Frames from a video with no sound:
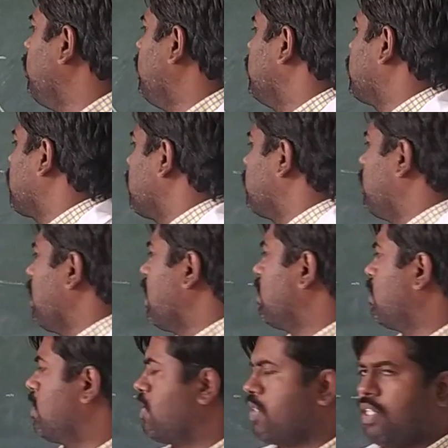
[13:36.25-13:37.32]
we discussed
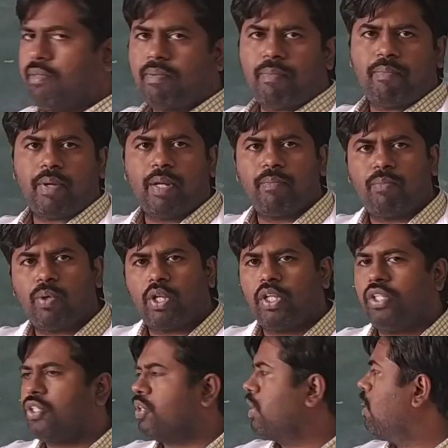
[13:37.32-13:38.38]
as resting membrane
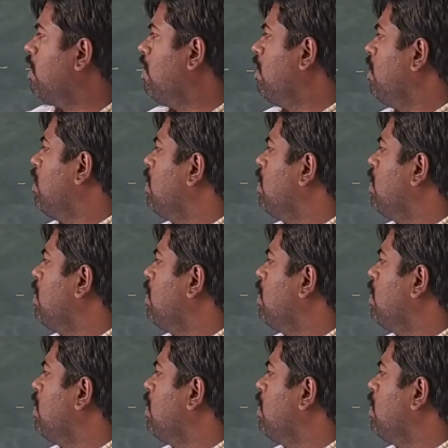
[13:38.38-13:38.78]
potential.